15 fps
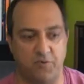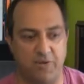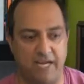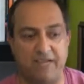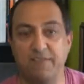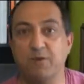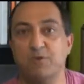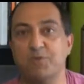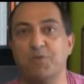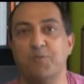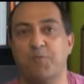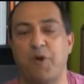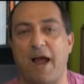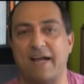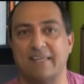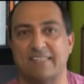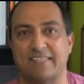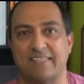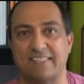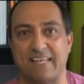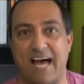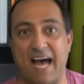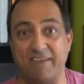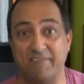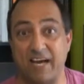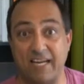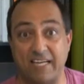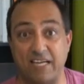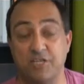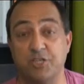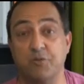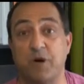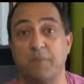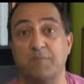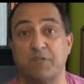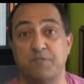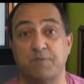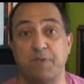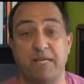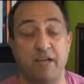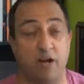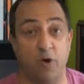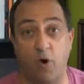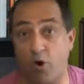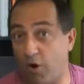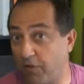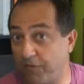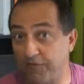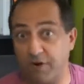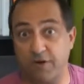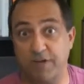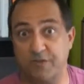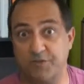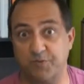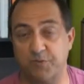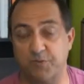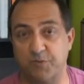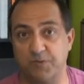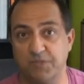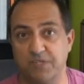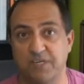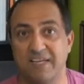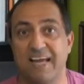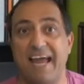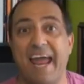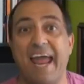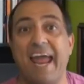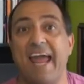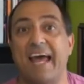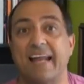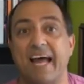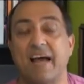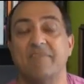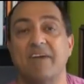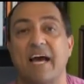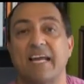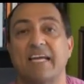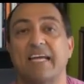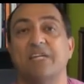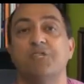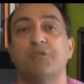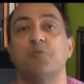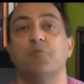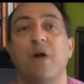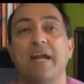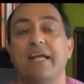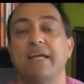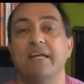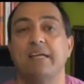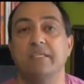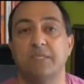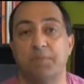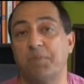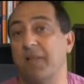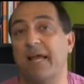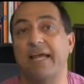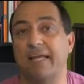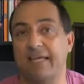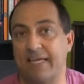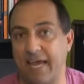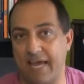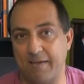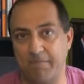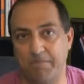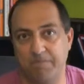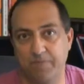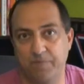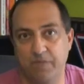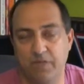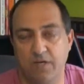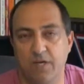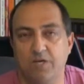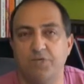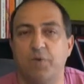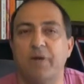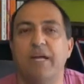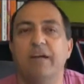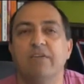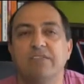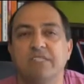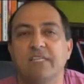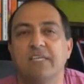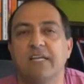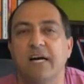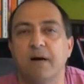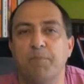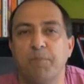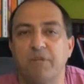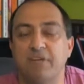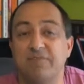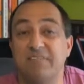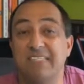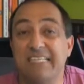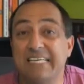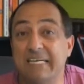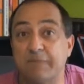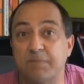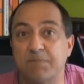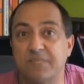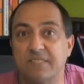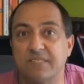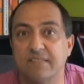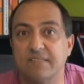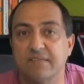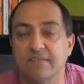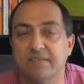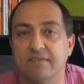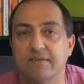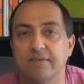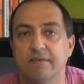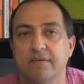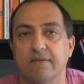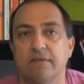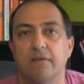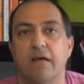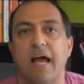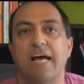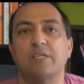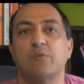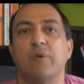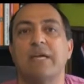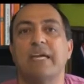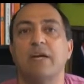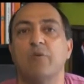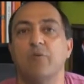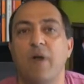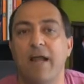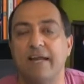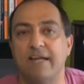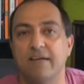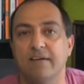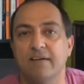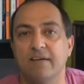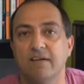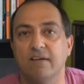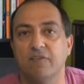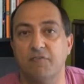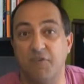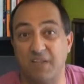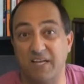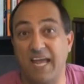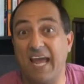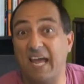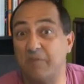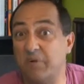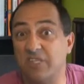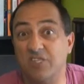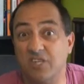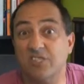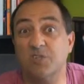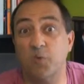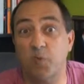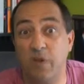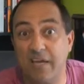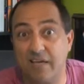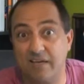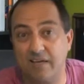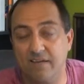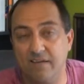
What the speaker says: in those 2 practices, I've got to get you up to speed on all the various rules, and I've got to get you ready to play in a game. So here's a couple of tips as we get ready for the game in just a week.